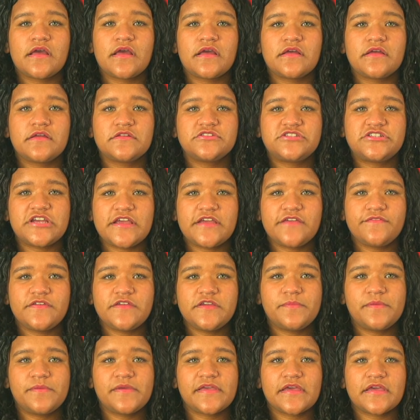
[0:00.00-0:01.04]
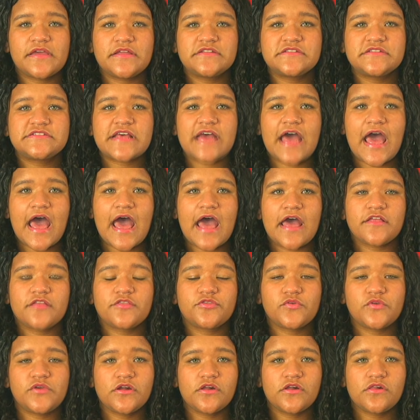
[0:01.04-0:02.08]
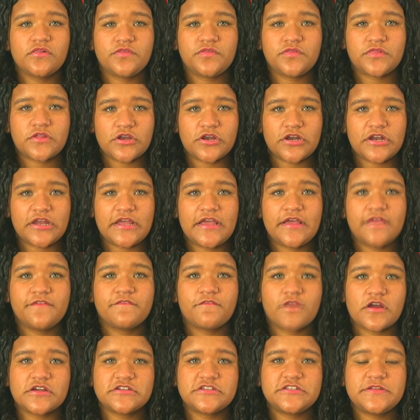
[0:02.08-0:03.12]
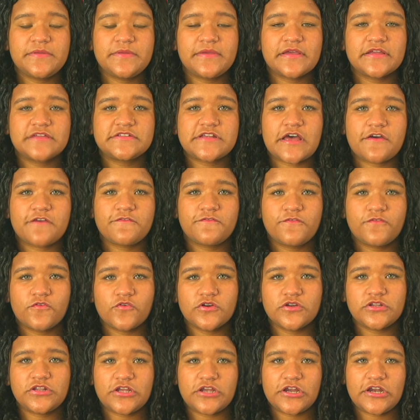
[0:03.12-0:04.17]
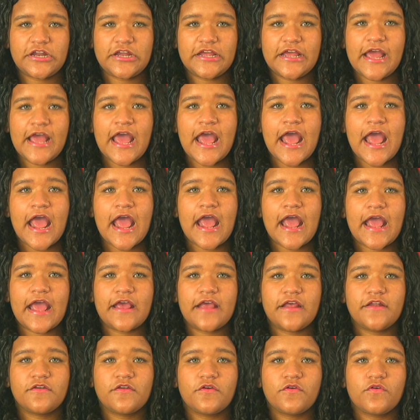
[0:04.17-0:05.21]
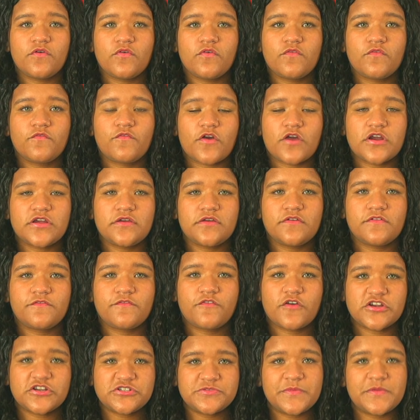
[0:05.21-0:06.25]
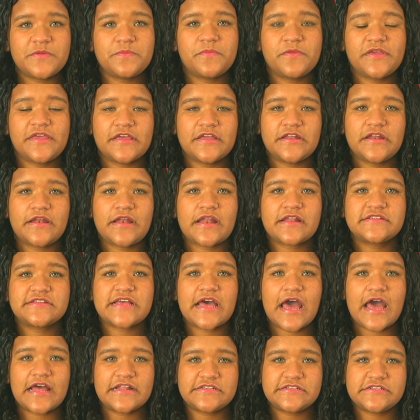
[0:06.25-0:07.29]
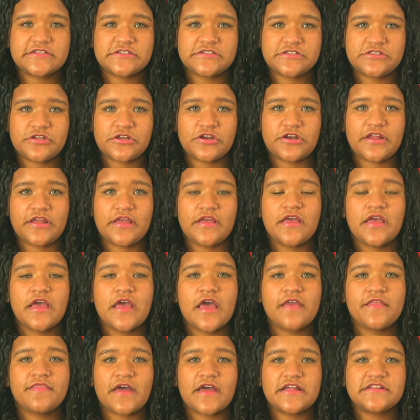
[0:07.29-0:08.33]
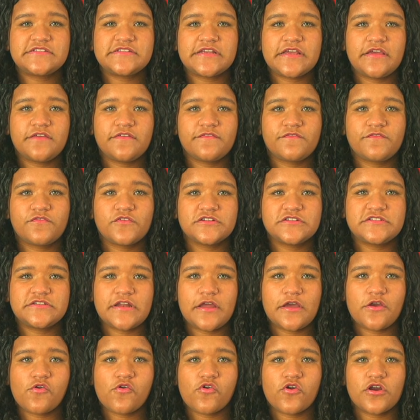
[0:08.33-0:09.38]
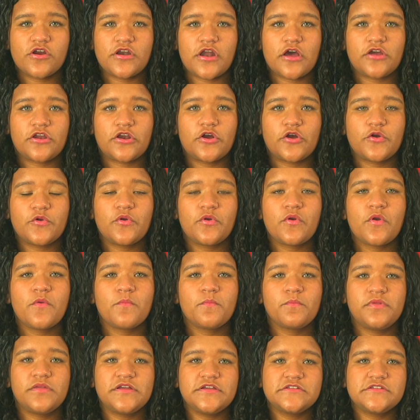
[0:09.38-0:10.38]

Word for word: JV begins at 3.30, varsity begins at 4.30, and freshman begins at 6.30. That's it for today, Coronado. Please